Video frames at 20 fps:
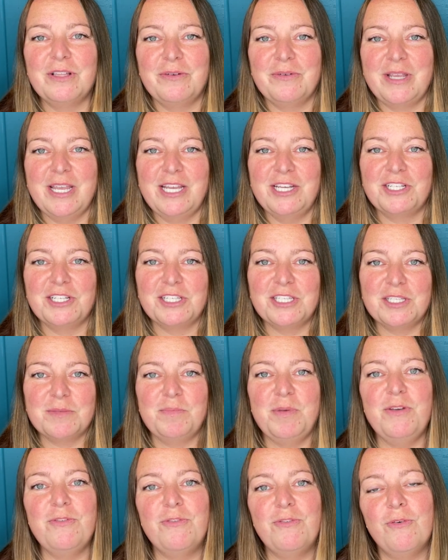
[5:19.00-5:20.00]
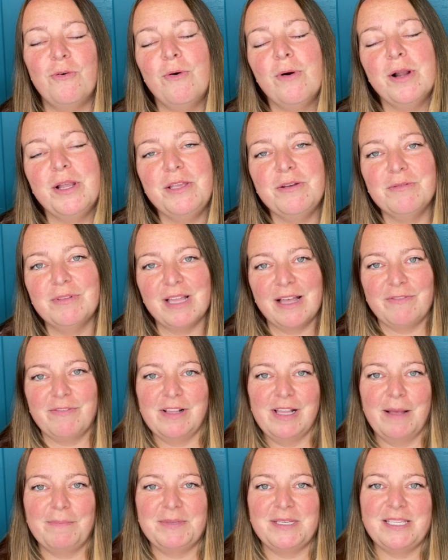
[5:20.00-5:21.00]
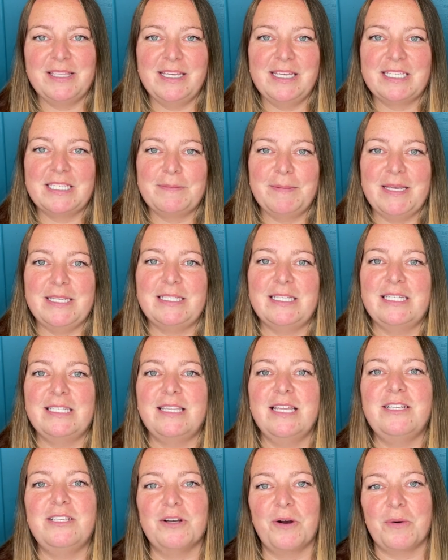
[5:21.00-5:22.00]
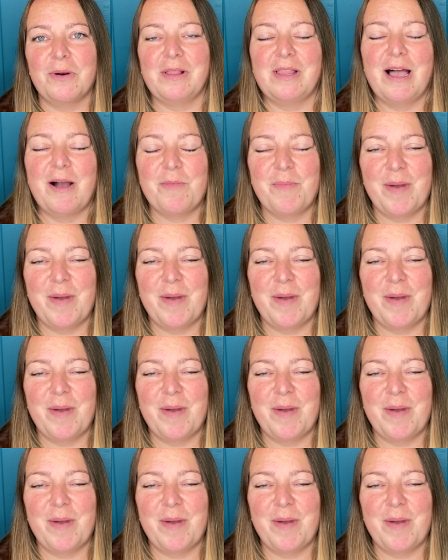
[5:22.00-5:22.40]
locations before you level up to these spaces that don't allow